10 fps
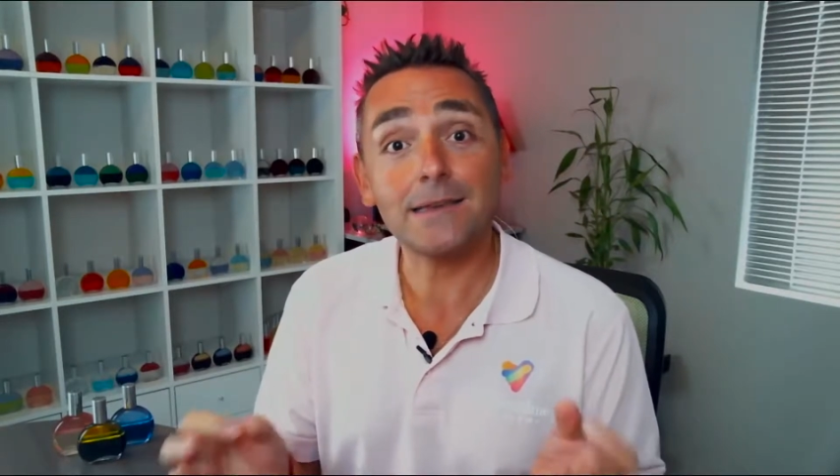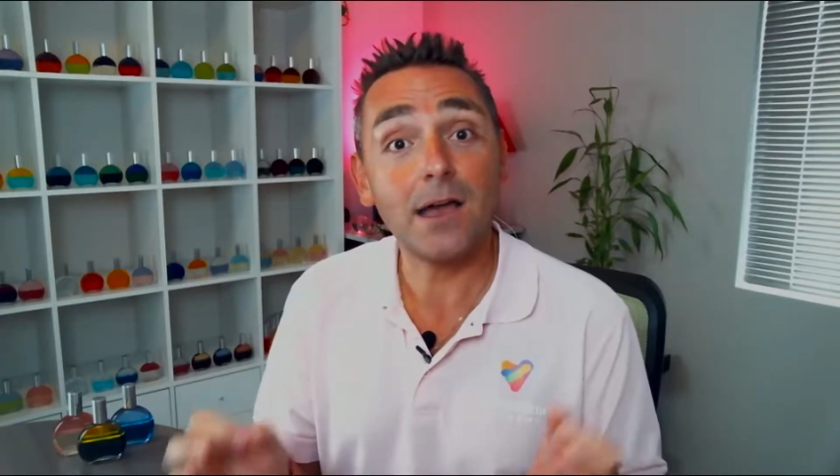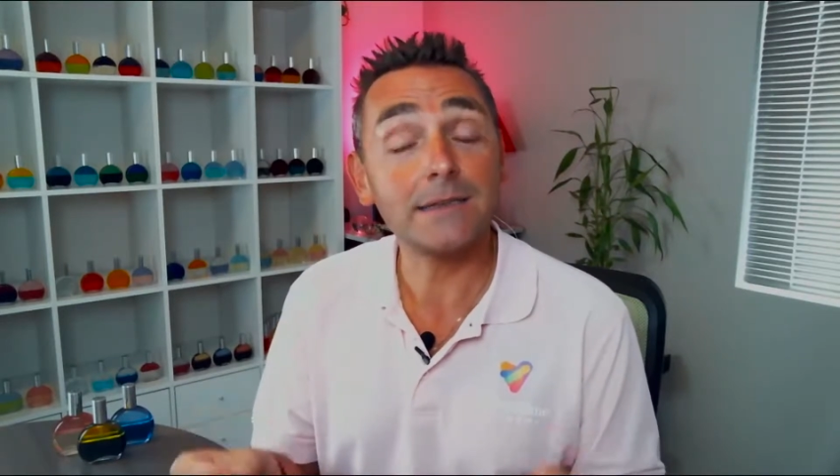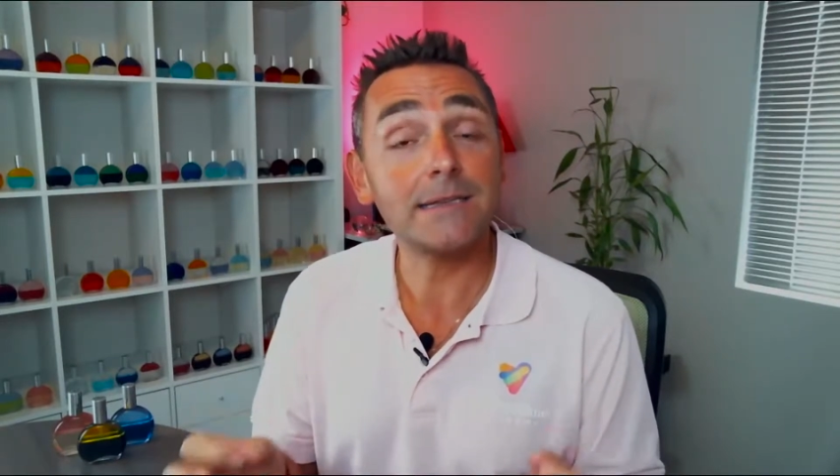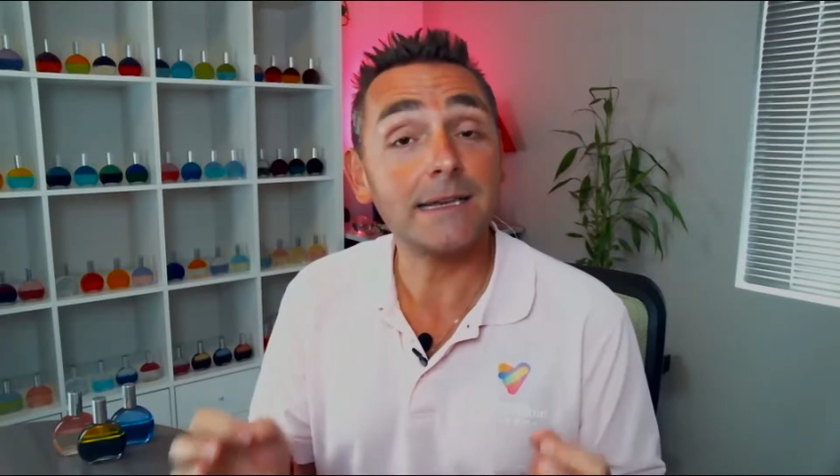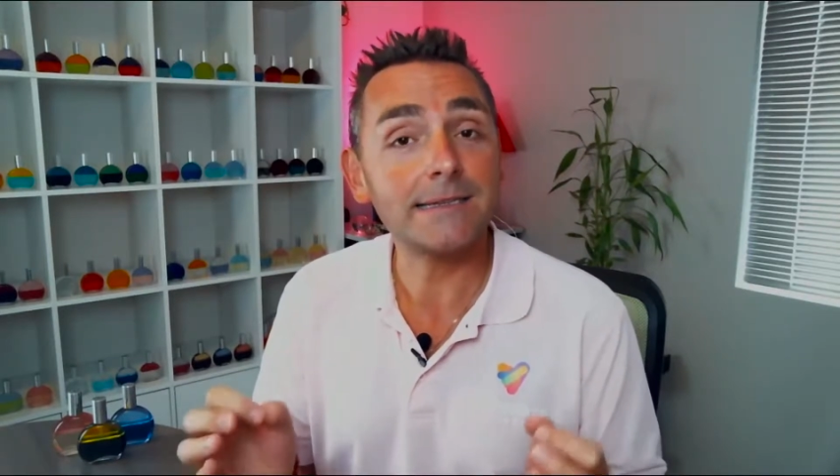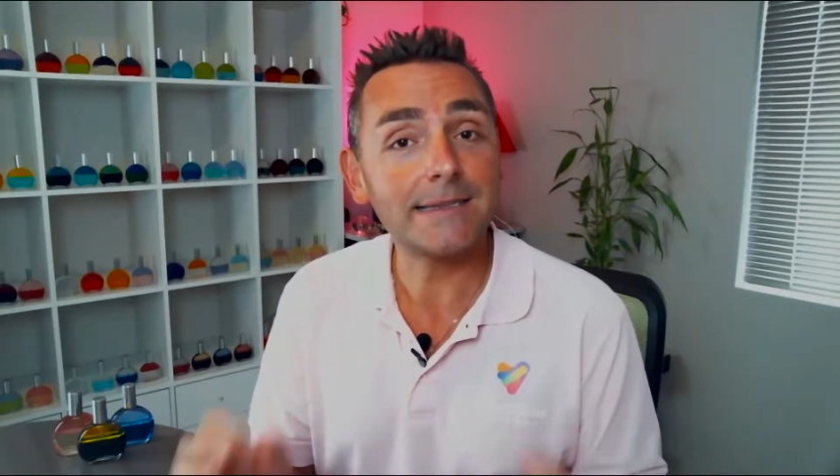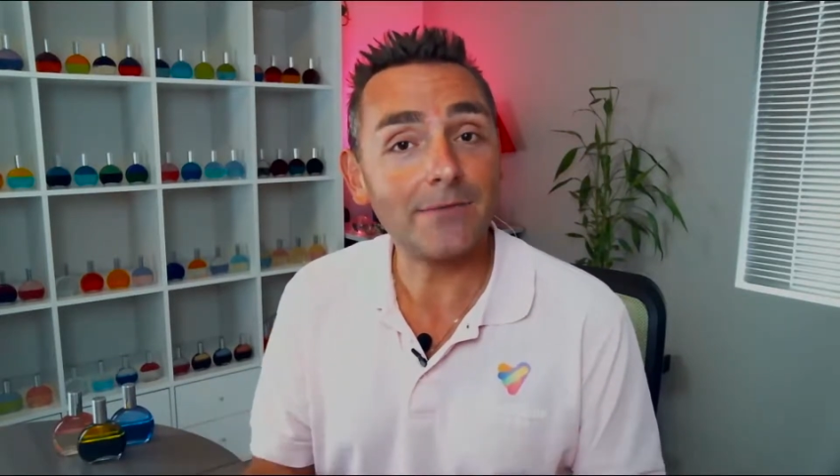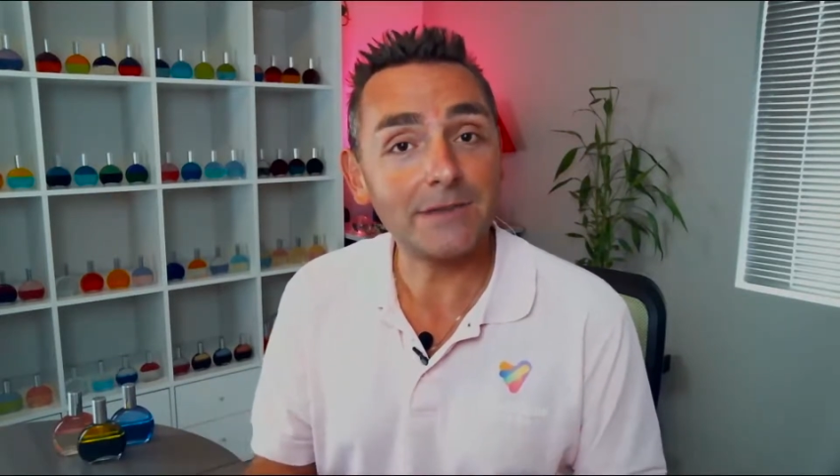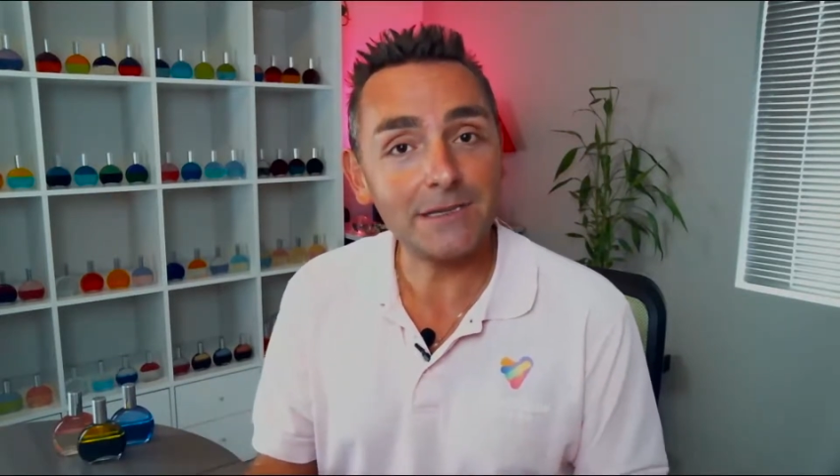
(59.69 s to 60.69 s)

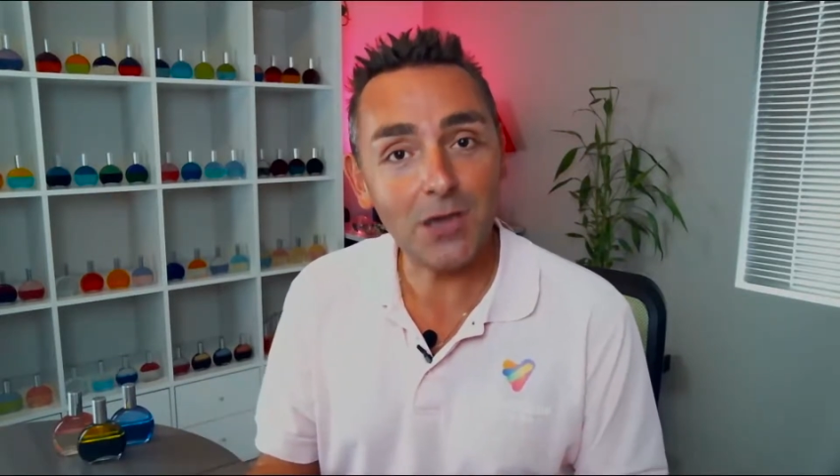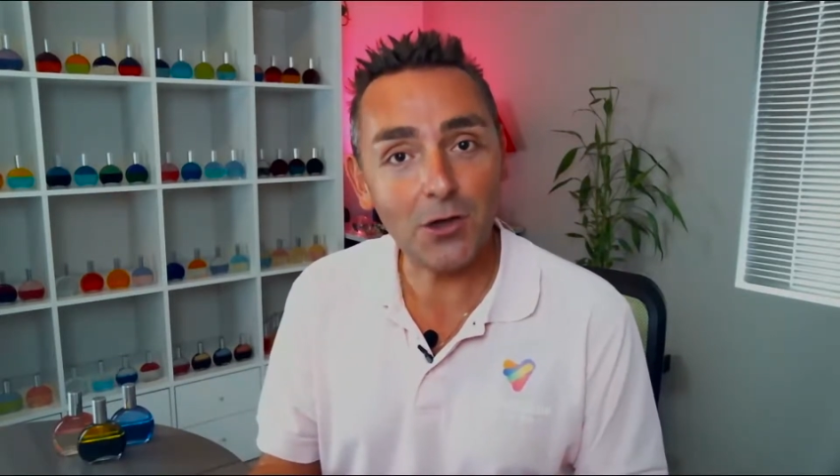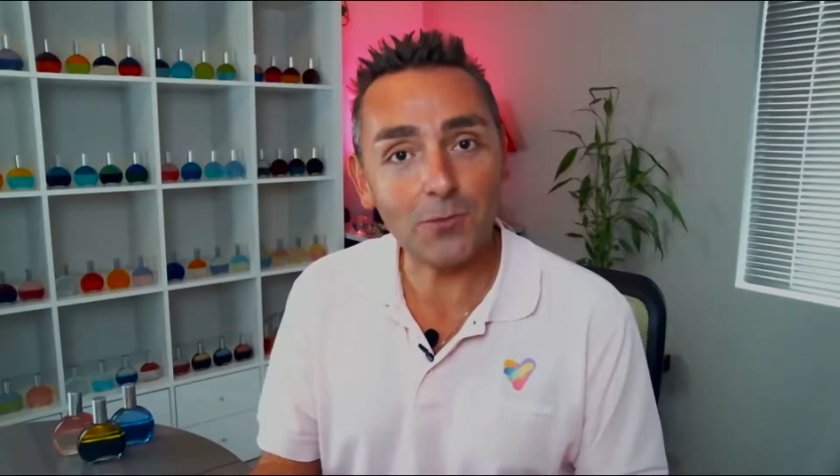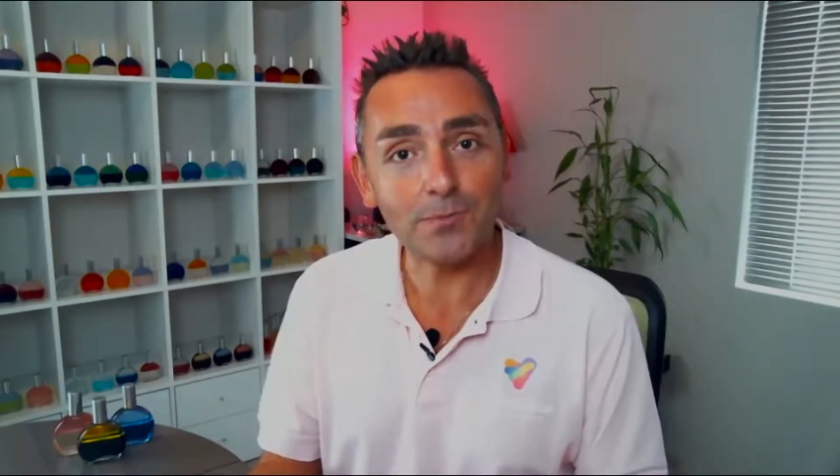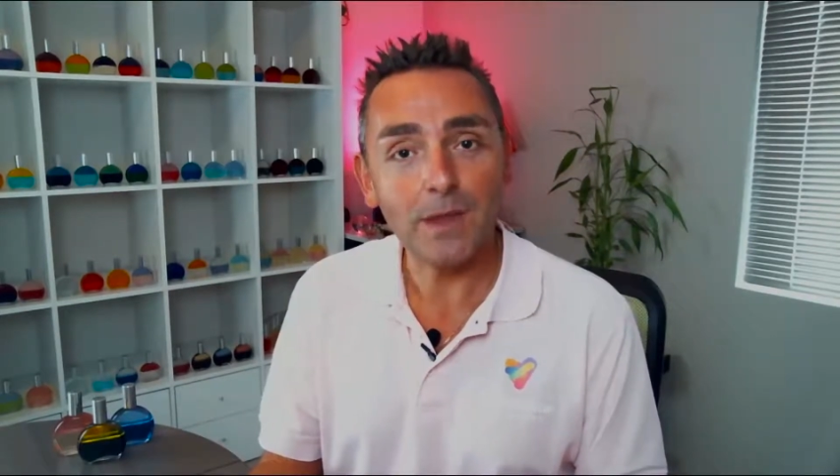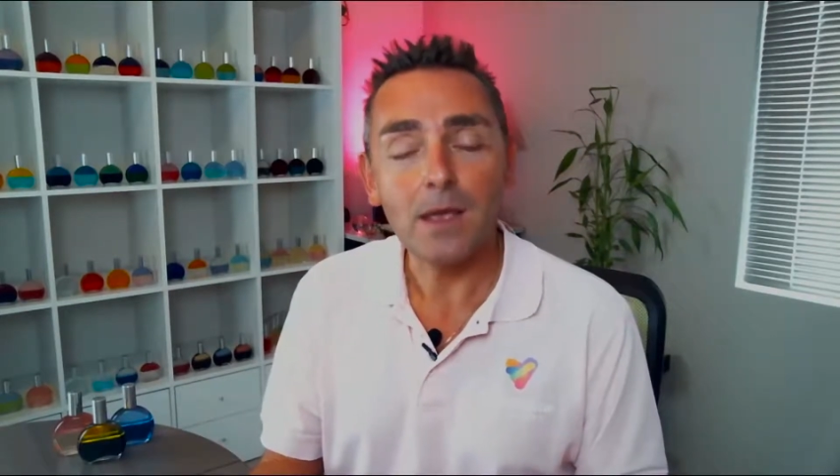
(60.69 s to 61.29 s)
1972.